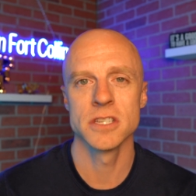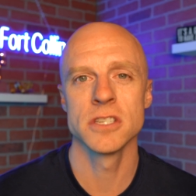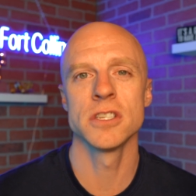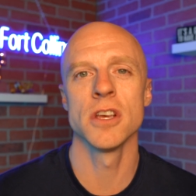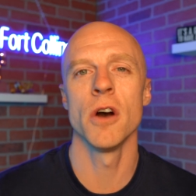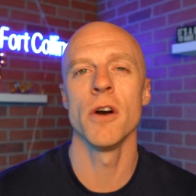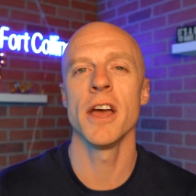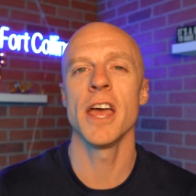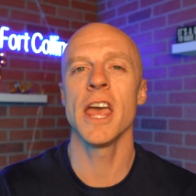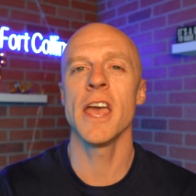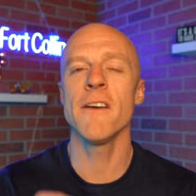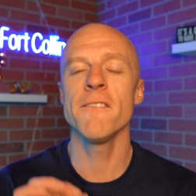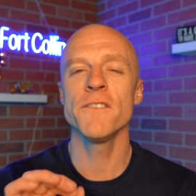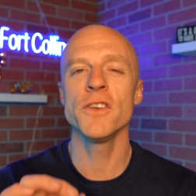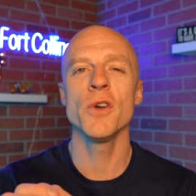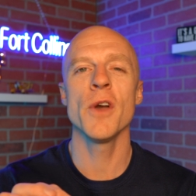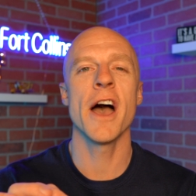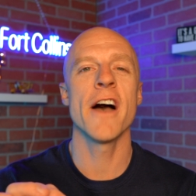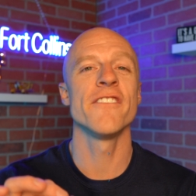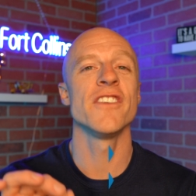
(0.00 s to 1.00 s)
So if
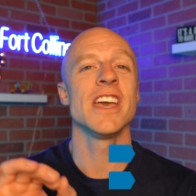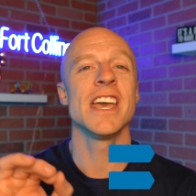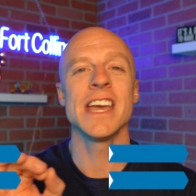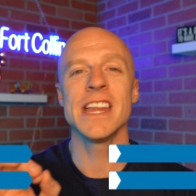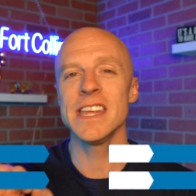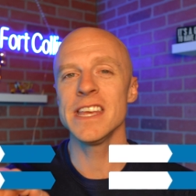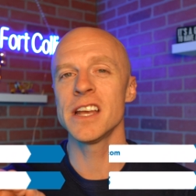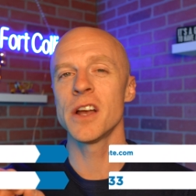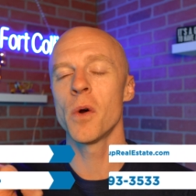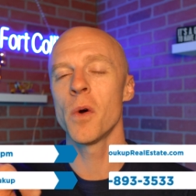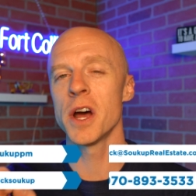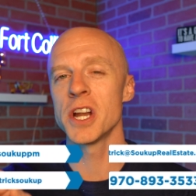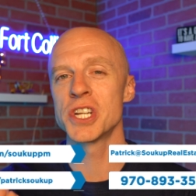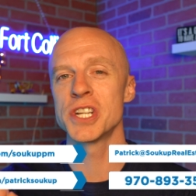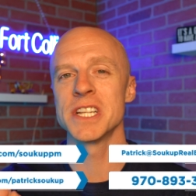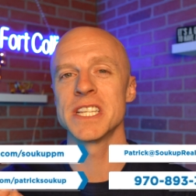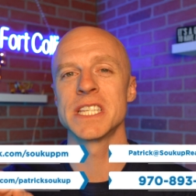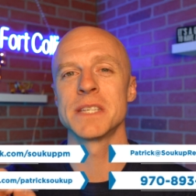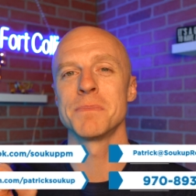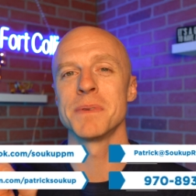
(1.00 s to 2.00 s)
you have any
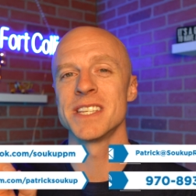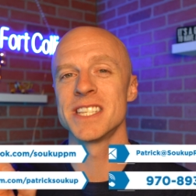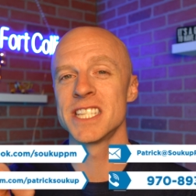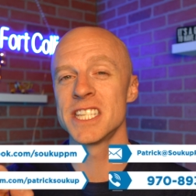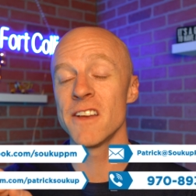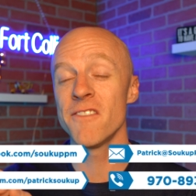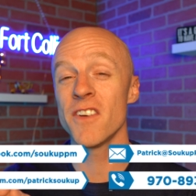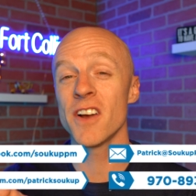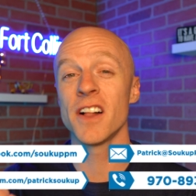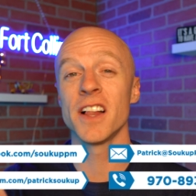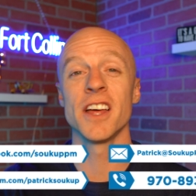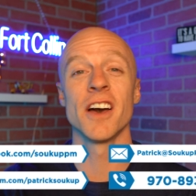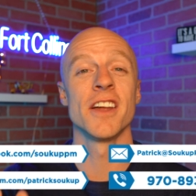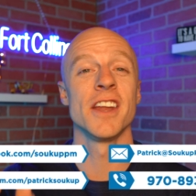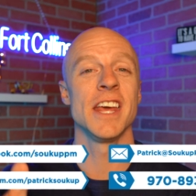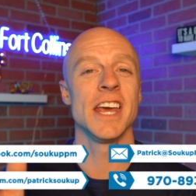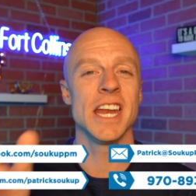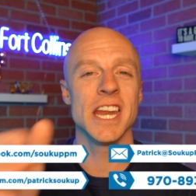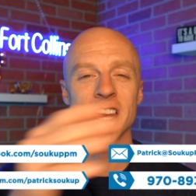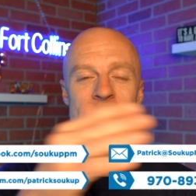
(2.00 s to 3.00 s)
questions specifically
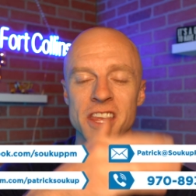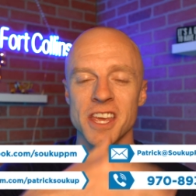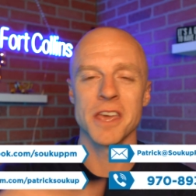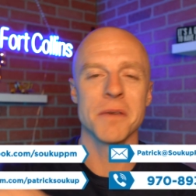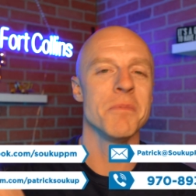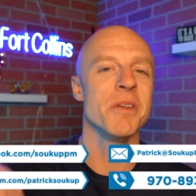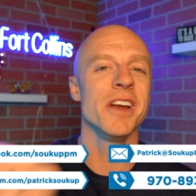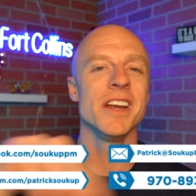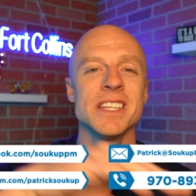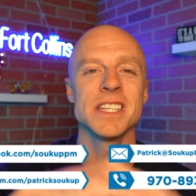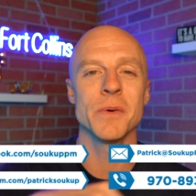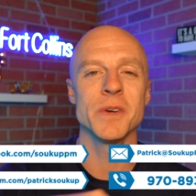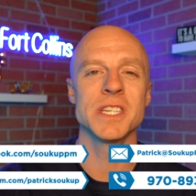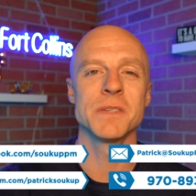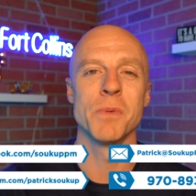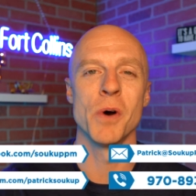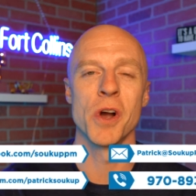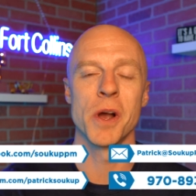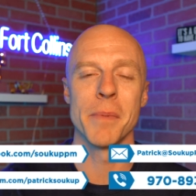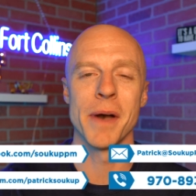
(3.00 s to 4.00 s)
on any of the communities that we
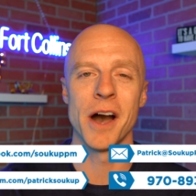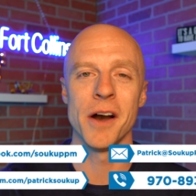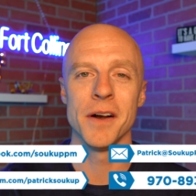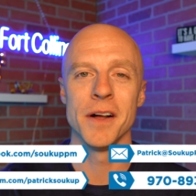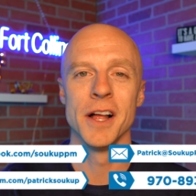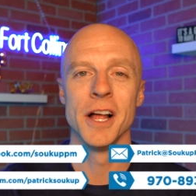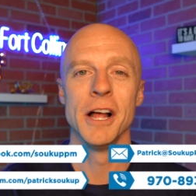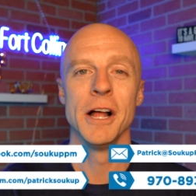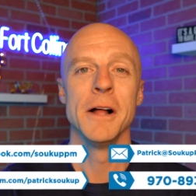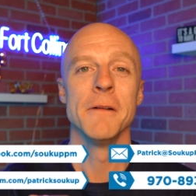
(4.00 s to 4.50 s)
spoke about